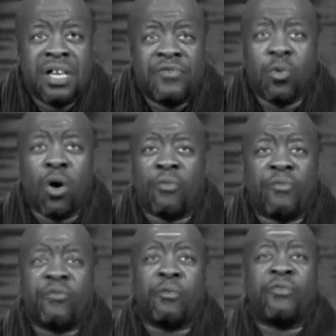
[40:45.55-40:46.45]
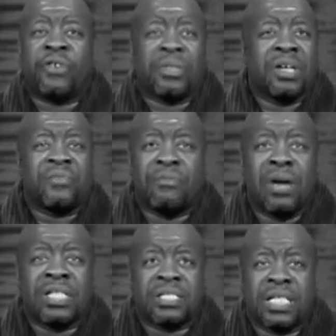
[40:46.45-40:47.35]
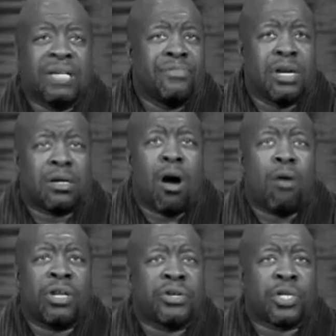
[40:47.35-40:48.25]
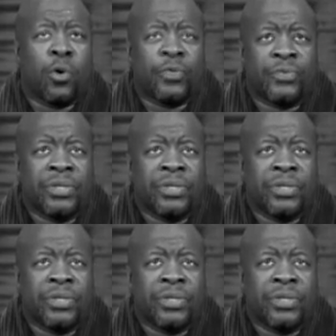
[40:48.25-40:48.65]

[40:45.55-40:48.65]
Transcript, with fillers: If you want further information, give me a call, area code